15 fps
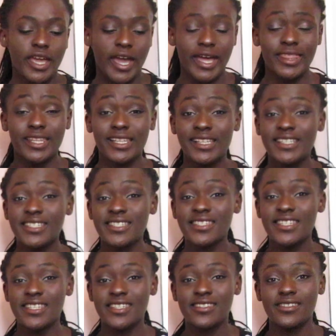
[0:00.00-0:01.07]
and the lead in
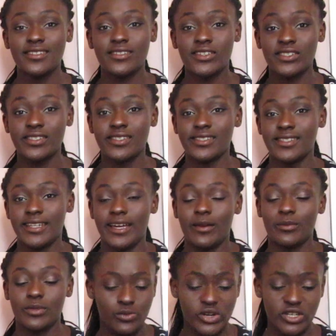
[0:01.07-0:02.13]
these doesn't snap,
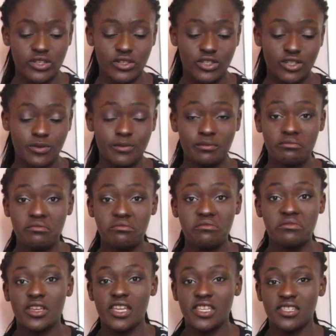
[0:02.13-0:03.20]
which
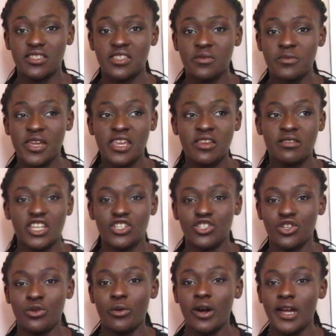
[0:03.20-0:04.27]
is the main
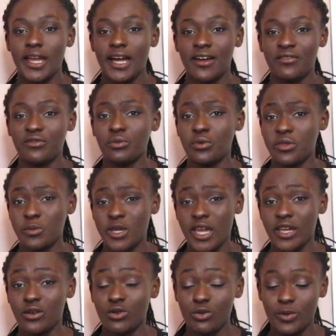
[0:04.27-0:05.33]
issue I have with
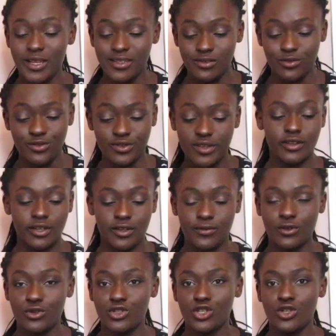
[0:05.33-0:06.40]
mechanical pencils, and I've
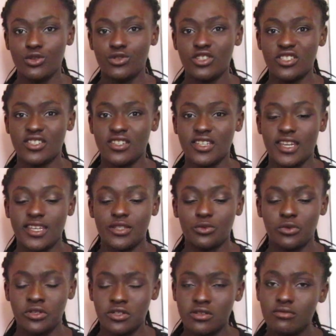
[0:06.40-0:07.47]
got two just in case
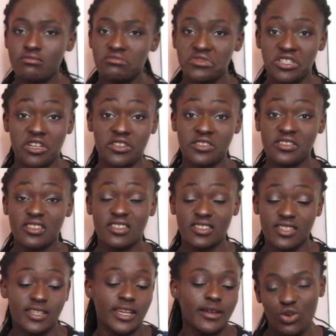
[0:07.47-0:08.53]
one does
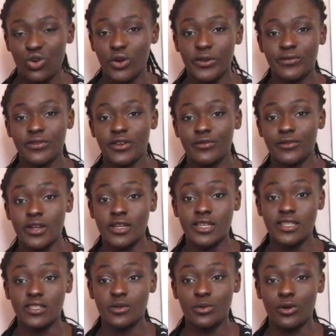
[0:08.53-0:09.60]
snap or if a friend
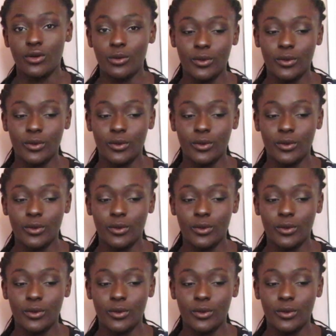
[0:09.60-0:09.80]
needs to borrow